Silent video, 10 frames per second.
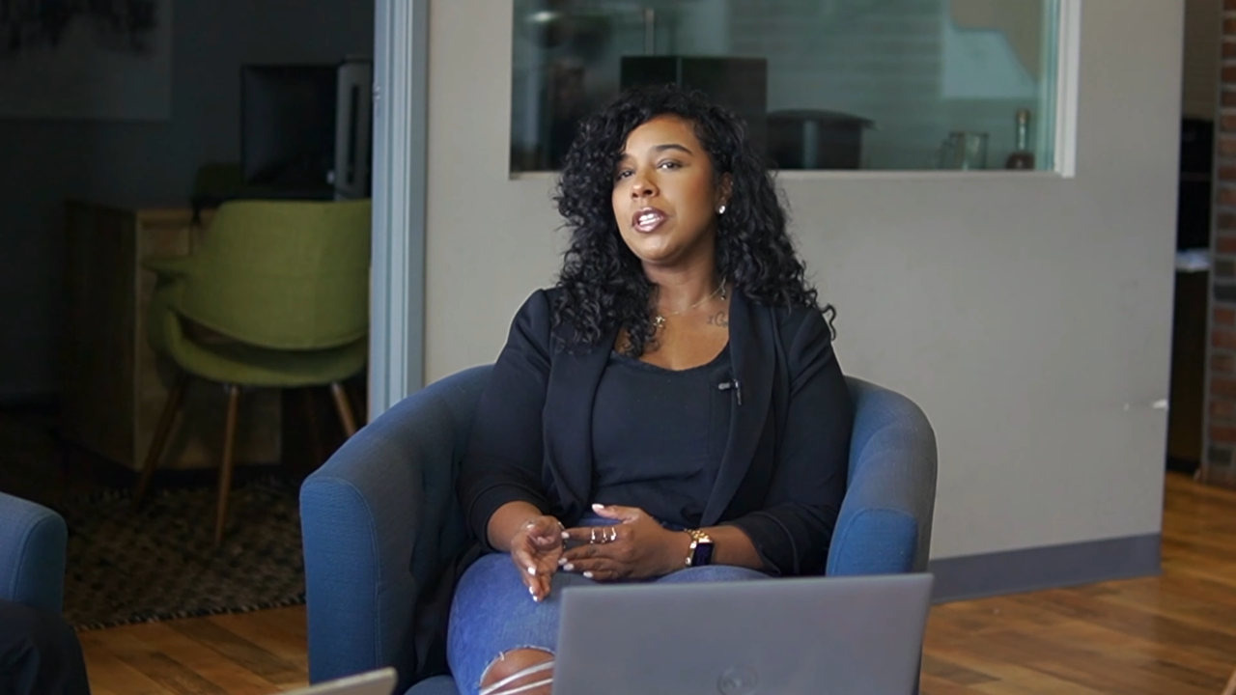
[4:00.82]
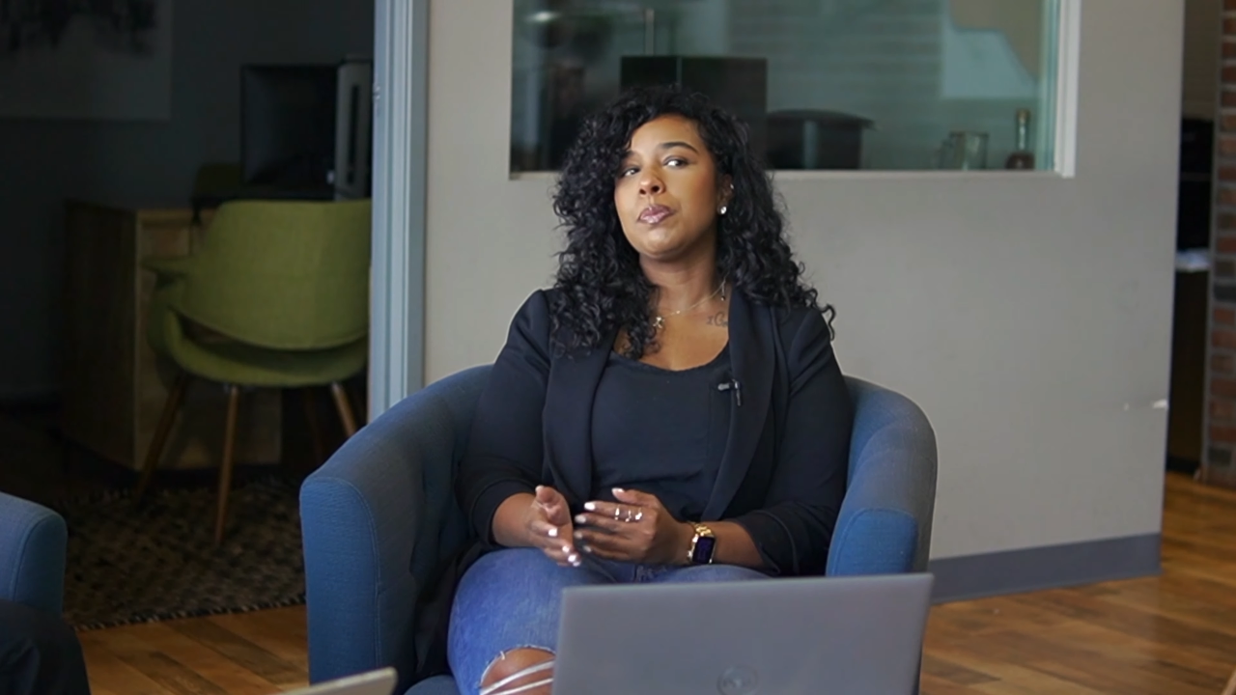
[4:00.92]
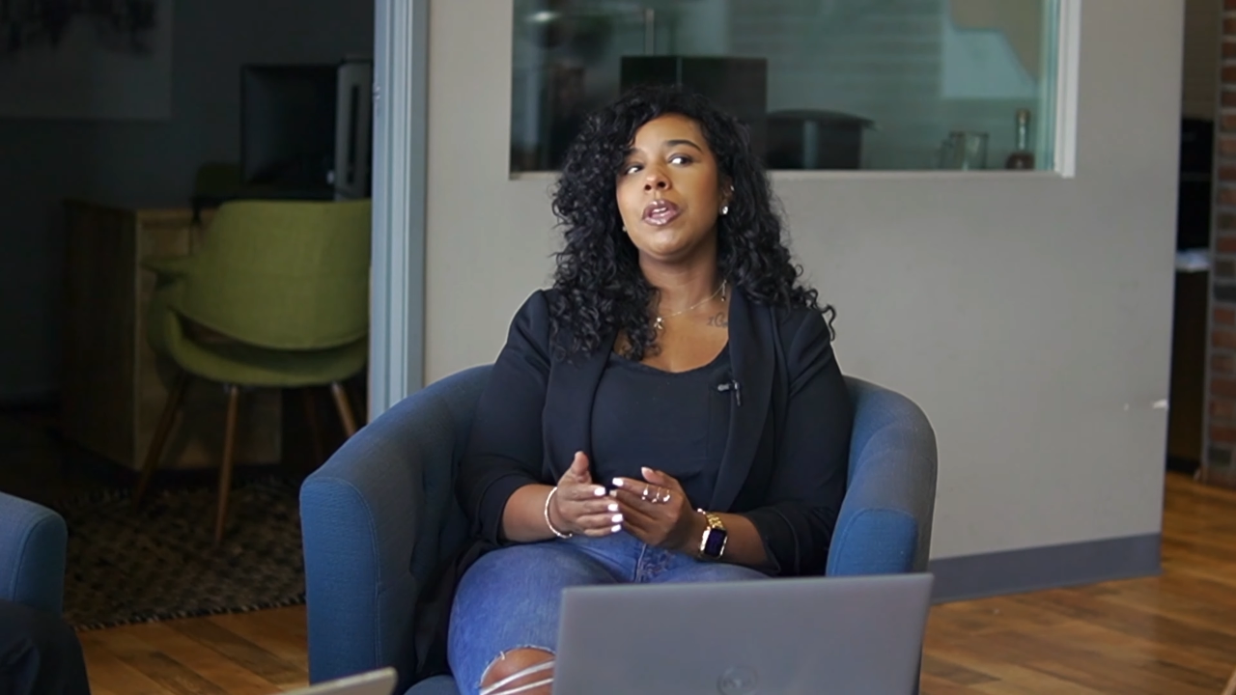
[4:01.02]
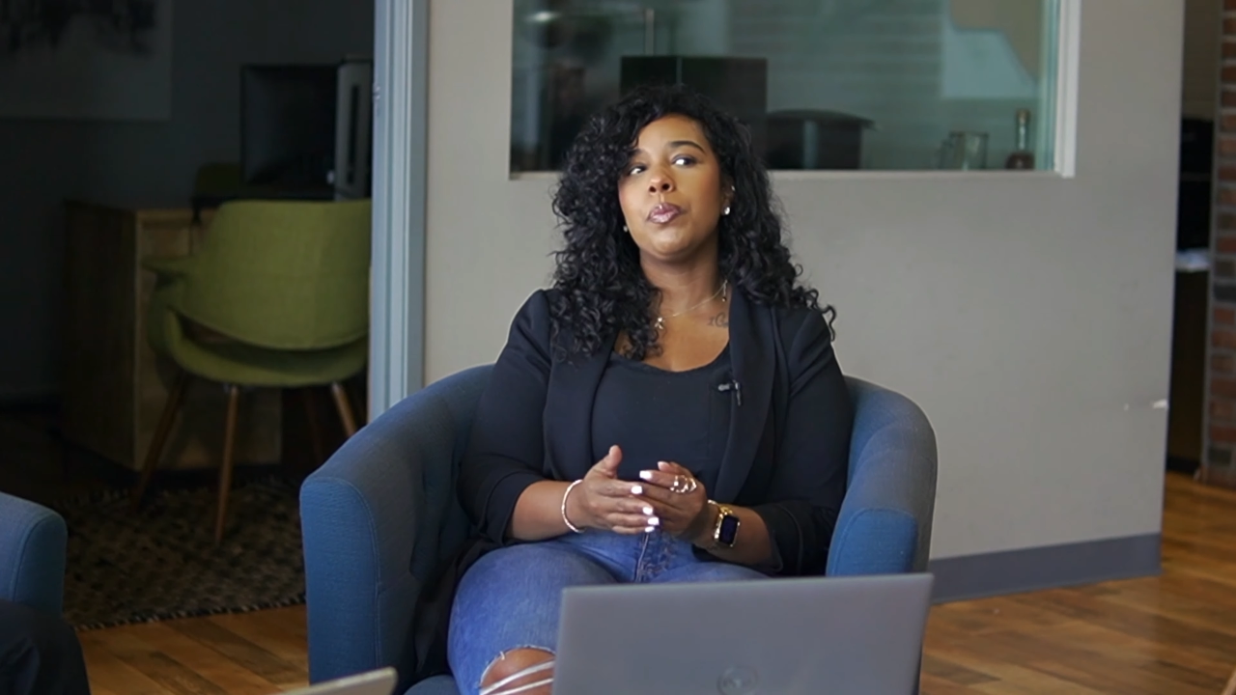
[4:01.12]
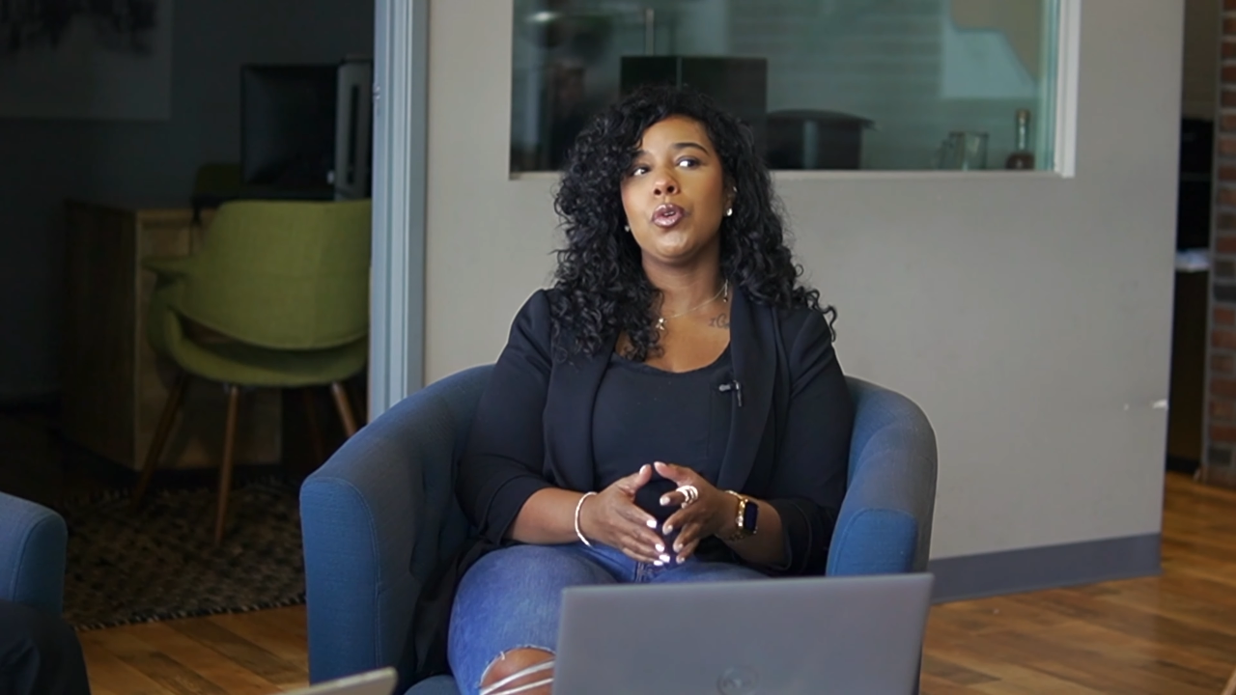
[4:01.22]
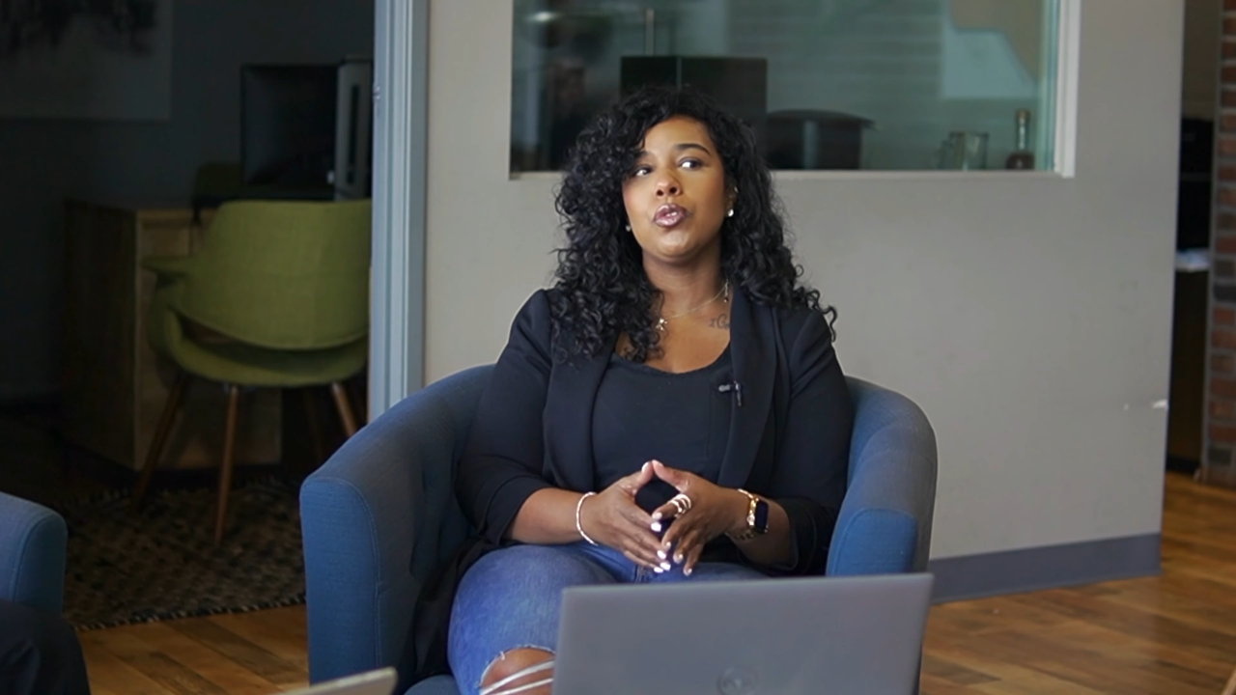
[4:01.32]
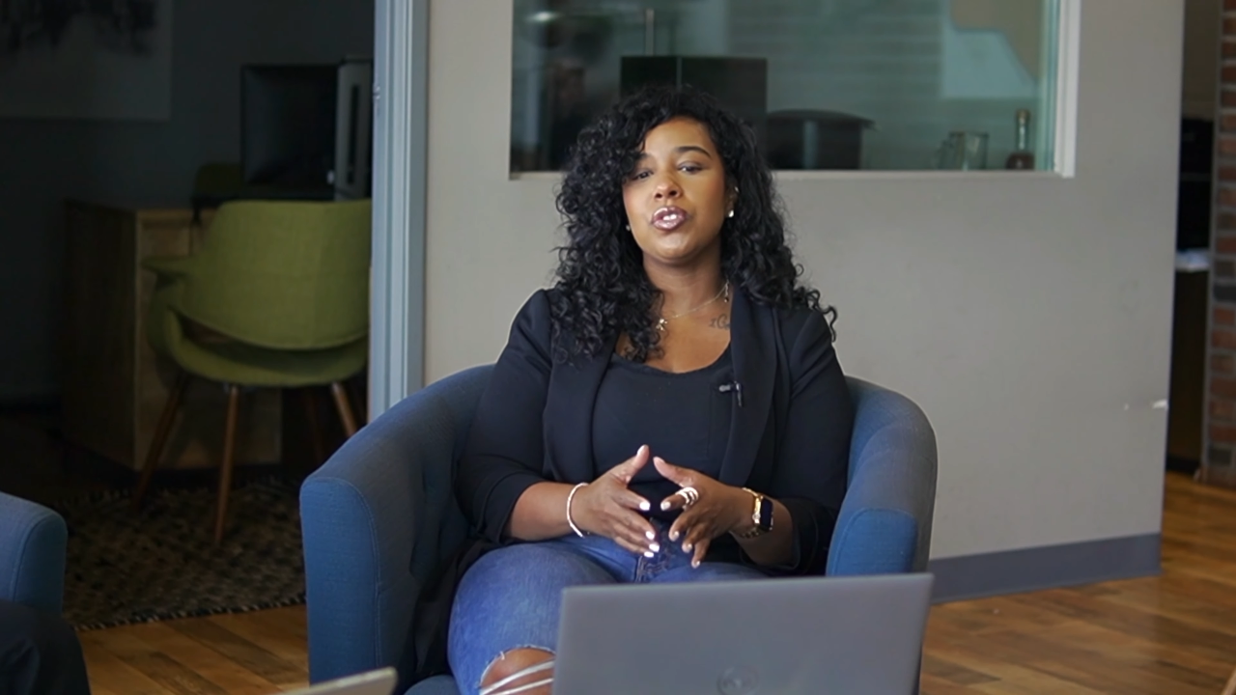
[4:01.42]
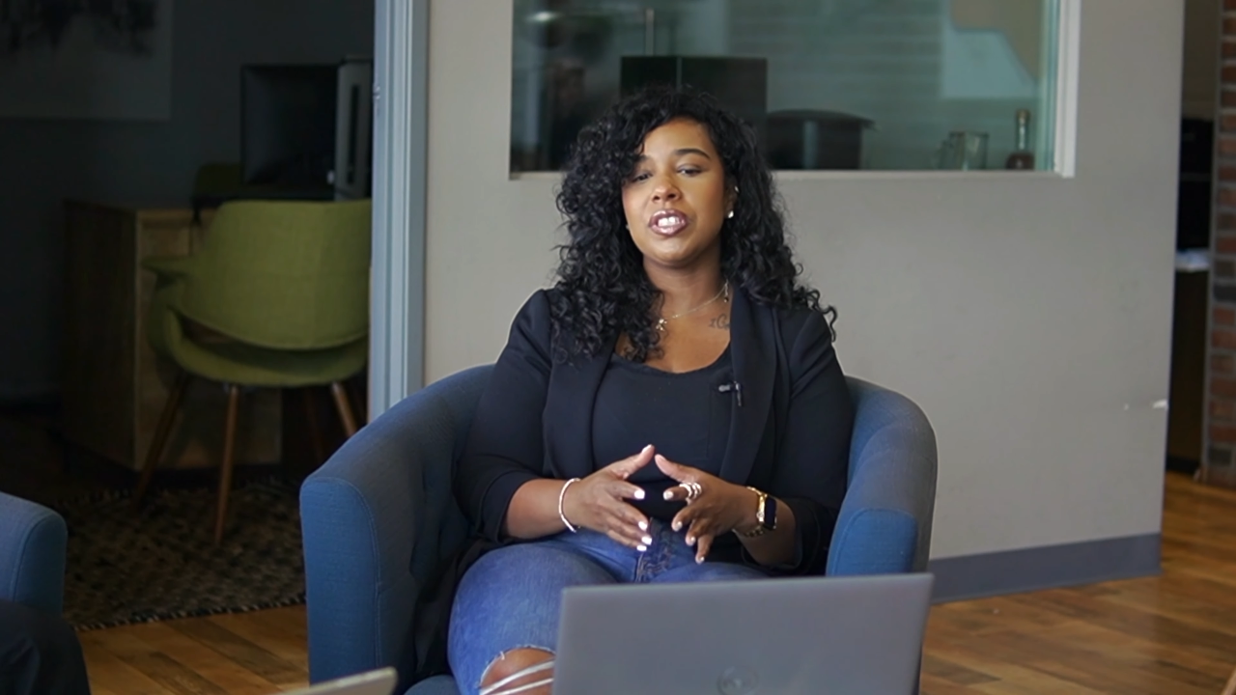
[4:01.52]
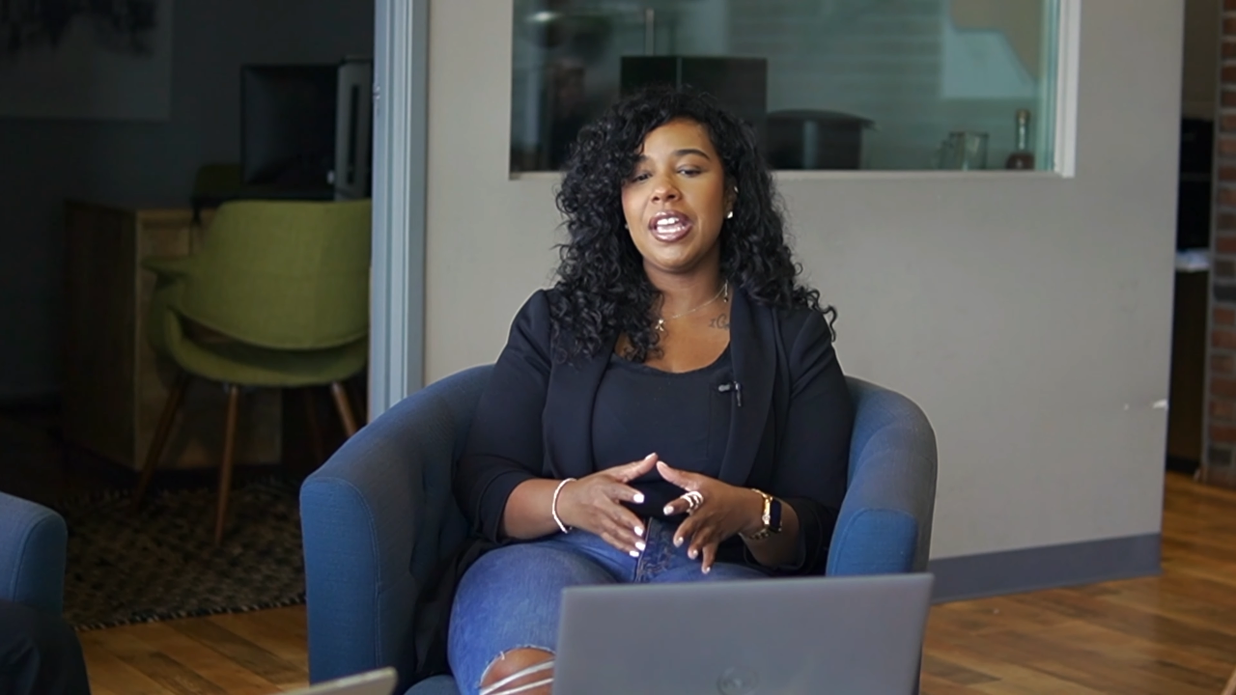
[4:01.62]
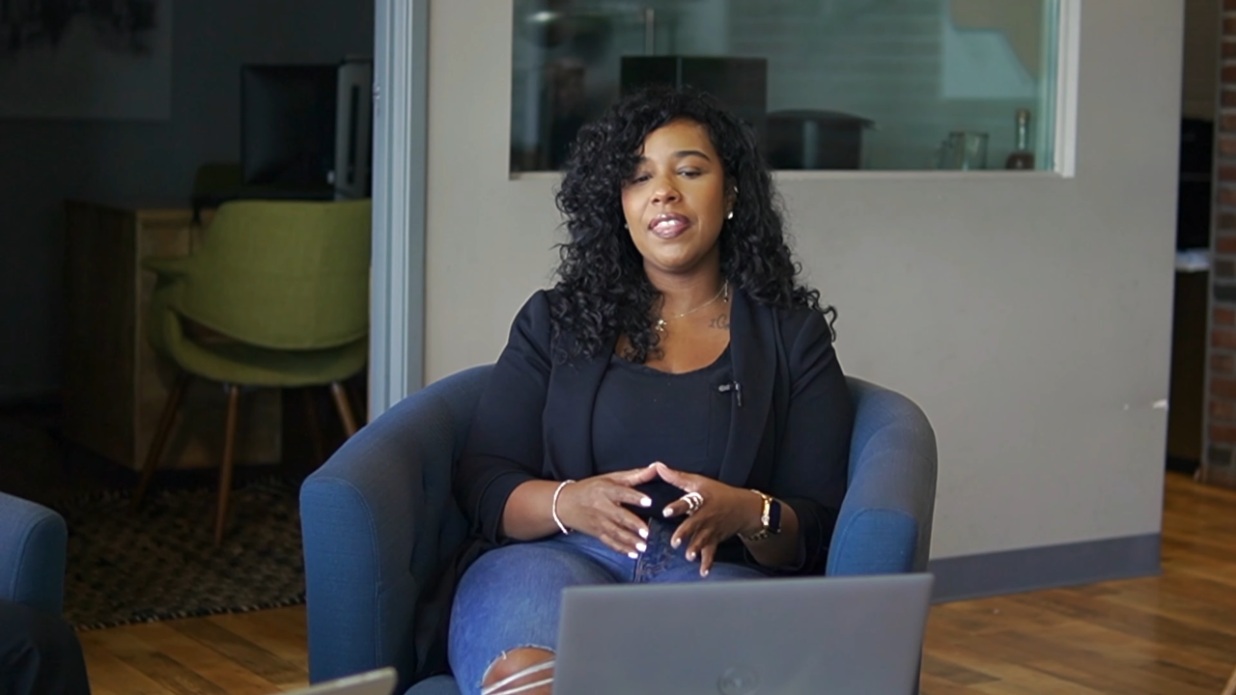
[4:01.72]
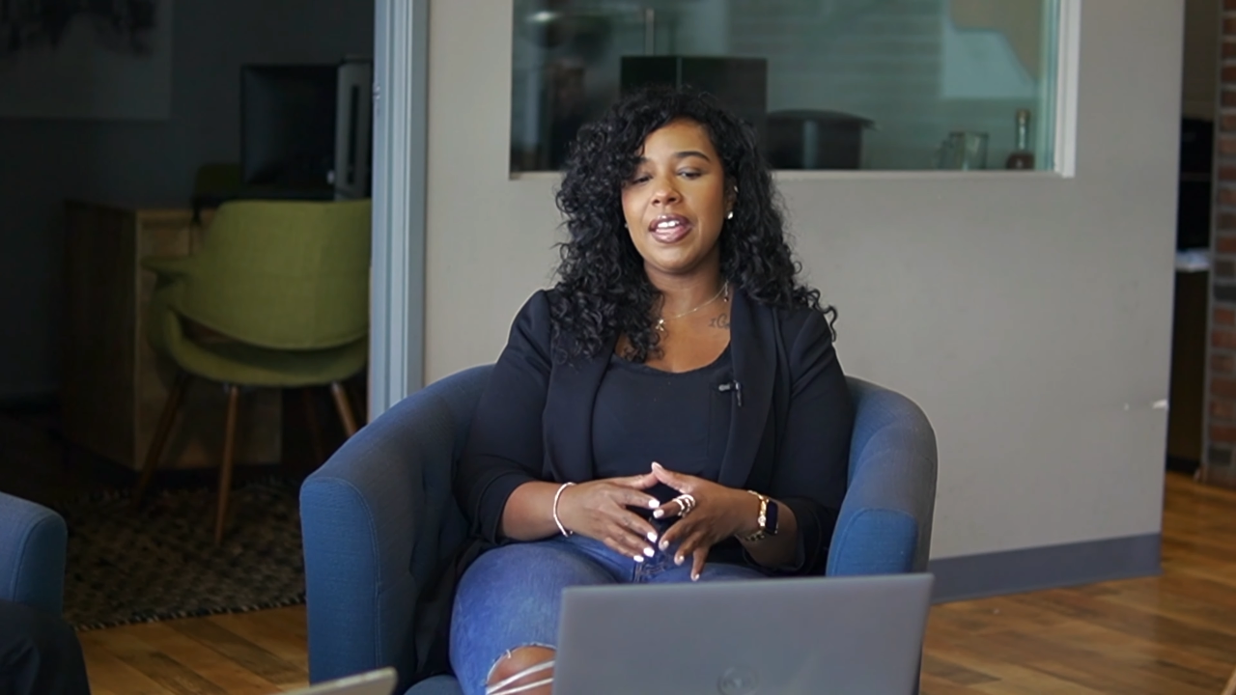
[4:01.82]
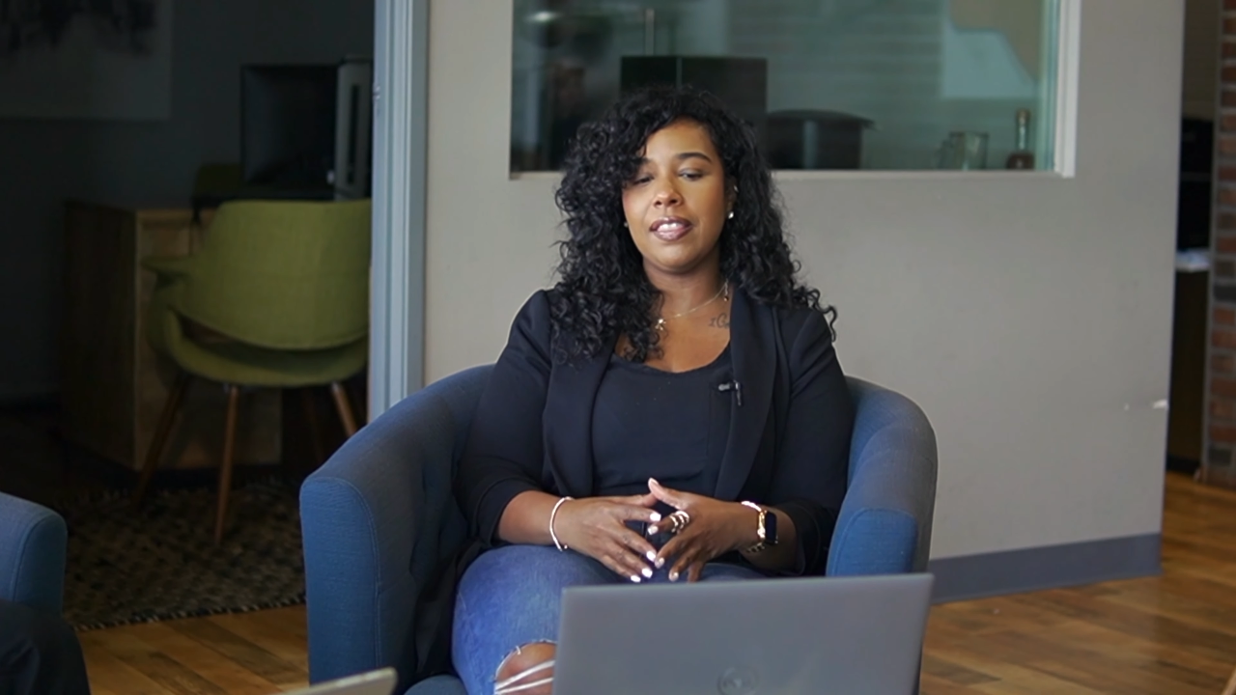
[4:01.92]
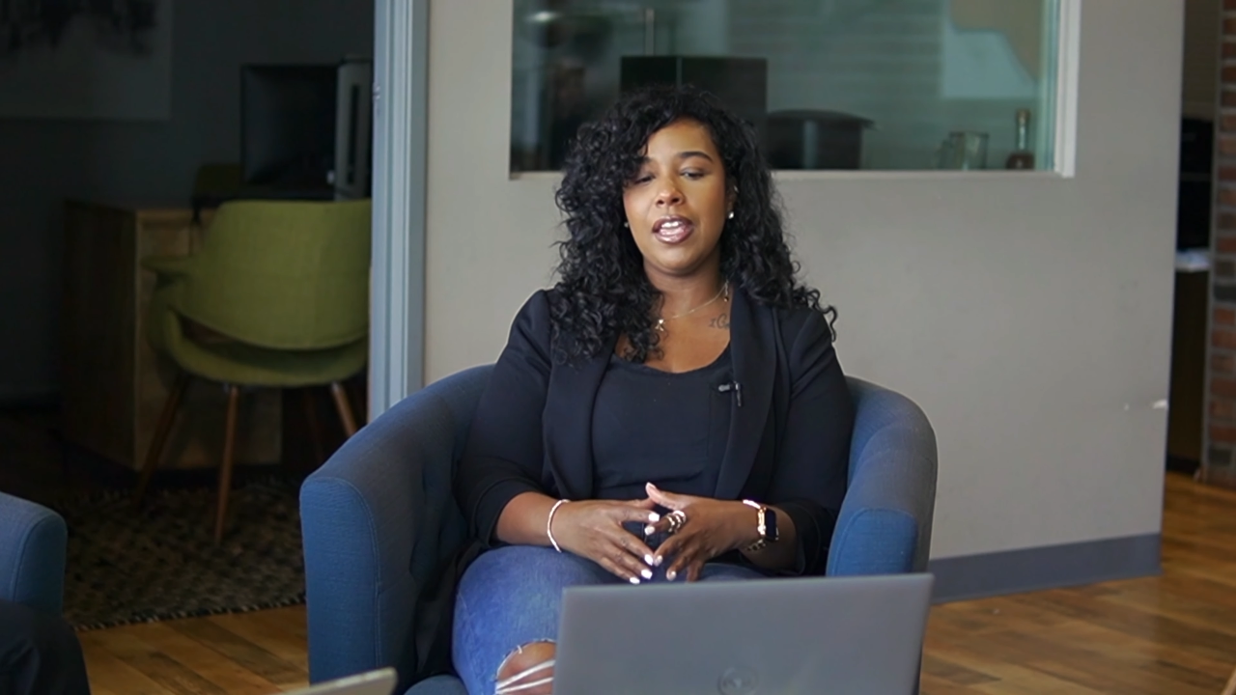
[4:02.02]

people say that